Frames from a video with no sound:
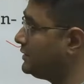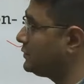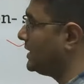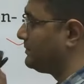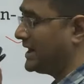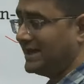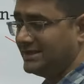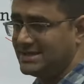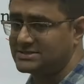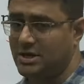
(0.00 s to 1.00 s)
to apply
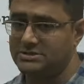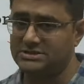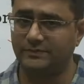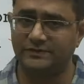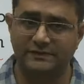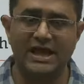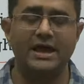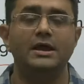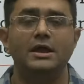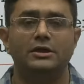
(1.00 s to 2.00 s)
these concepts there,
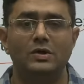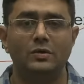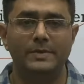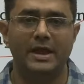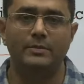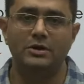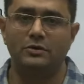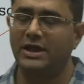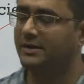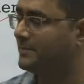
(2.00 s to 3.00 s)
you will be able to
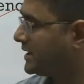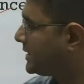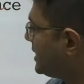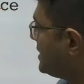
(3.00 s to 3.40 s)
get better